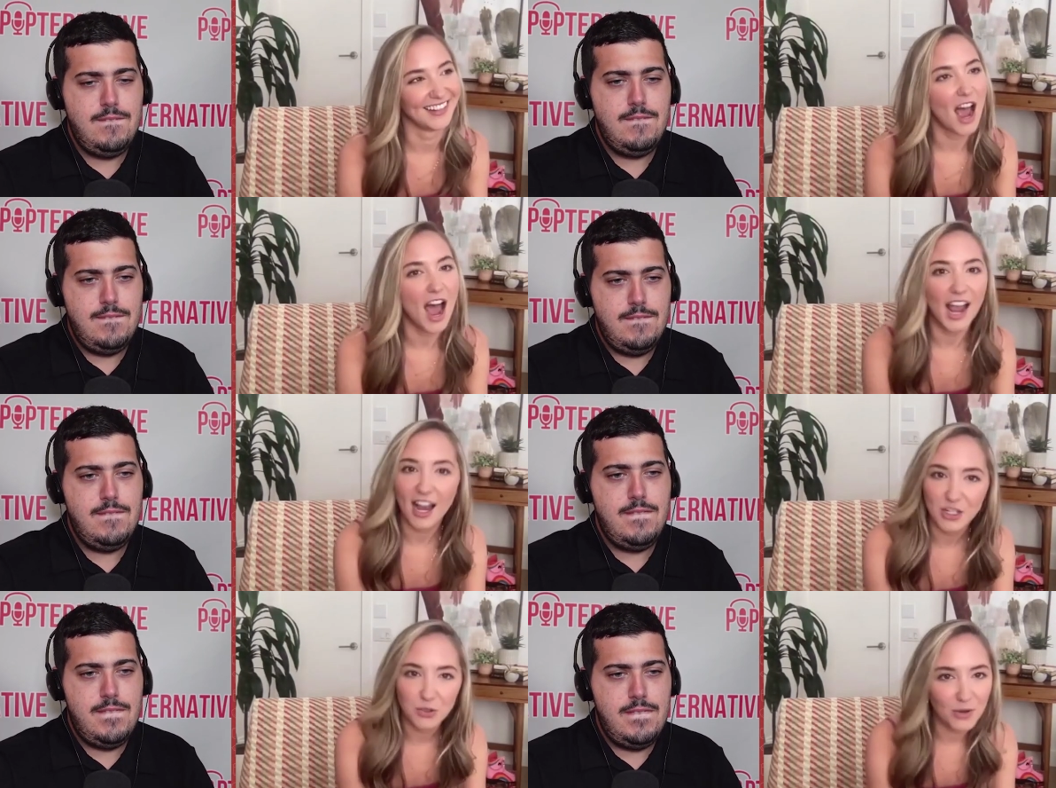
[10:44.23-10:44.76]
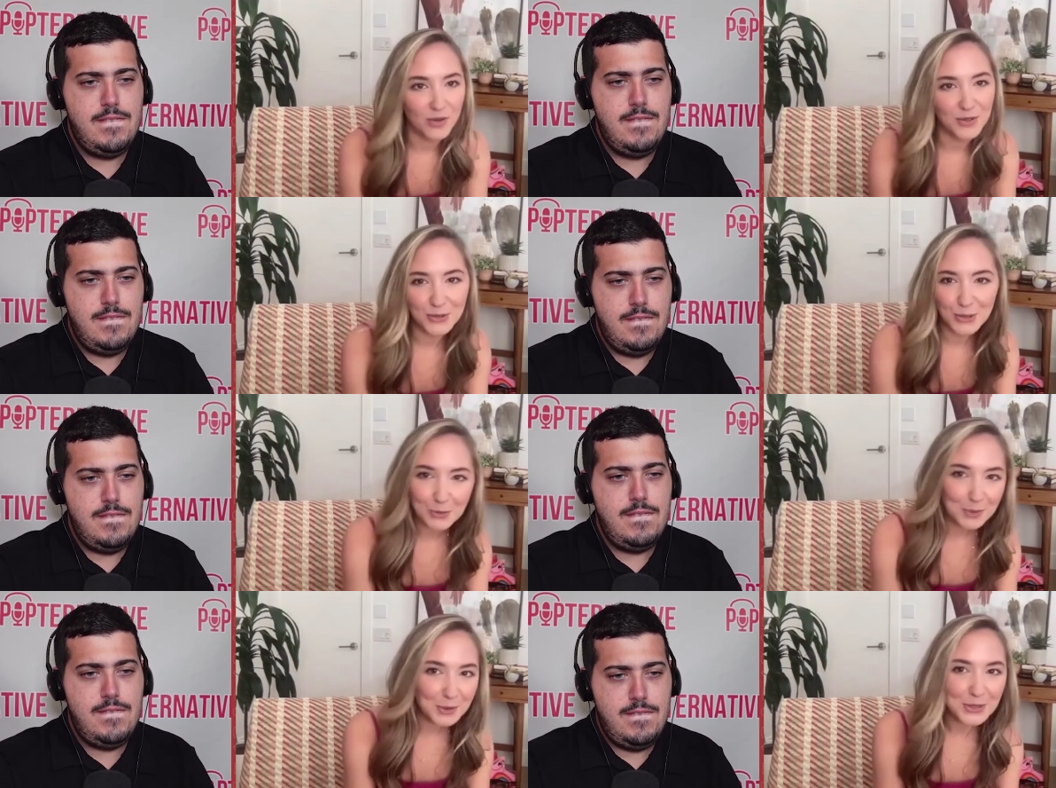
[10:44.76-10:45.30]
Speaker 1: I got to wear the
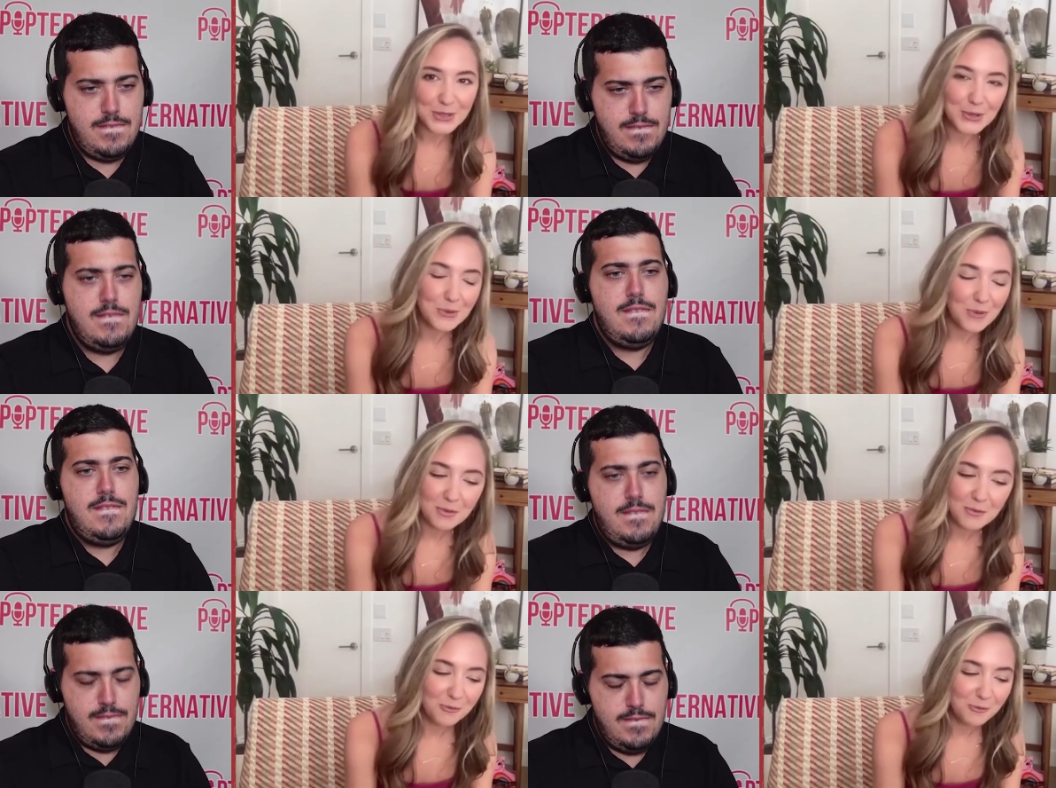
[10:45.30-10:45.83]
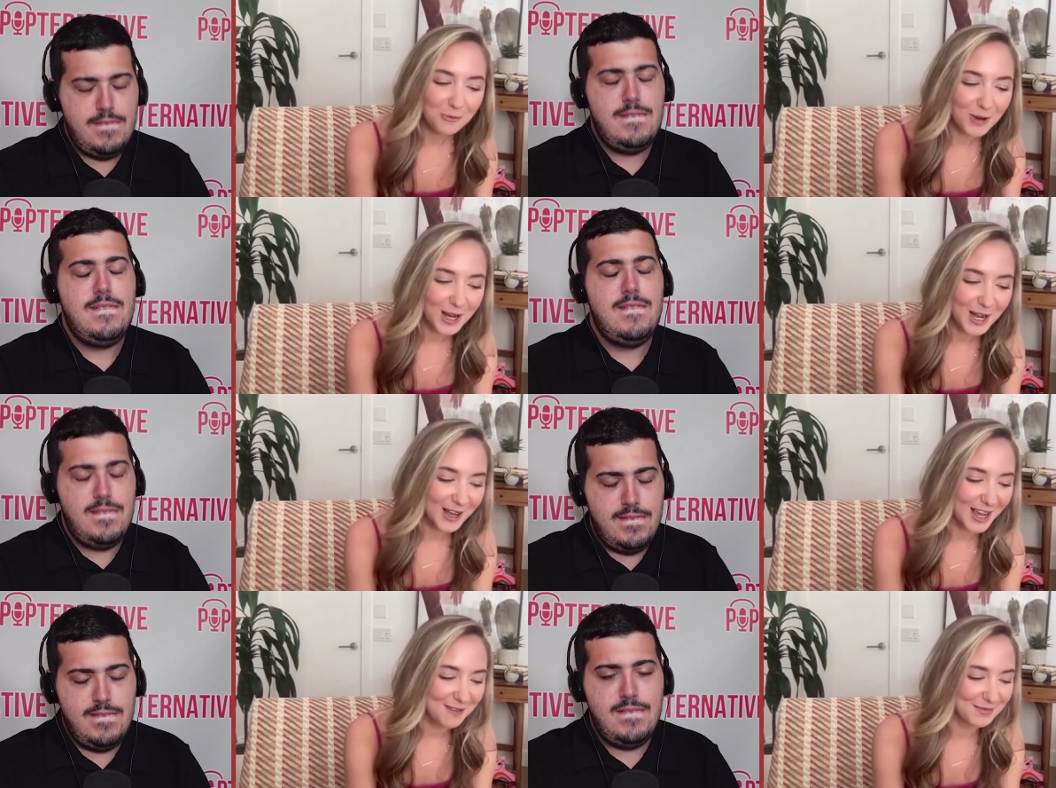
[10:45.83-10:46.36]
super suit one
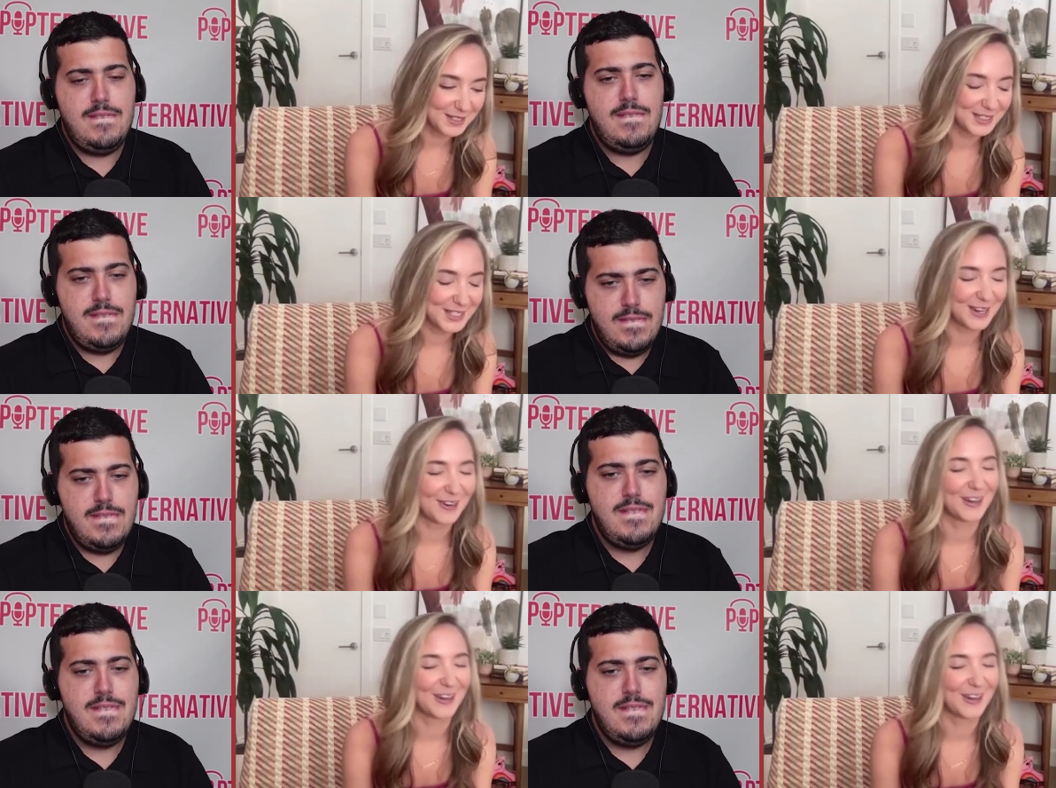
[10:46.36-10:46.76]
uh, episode.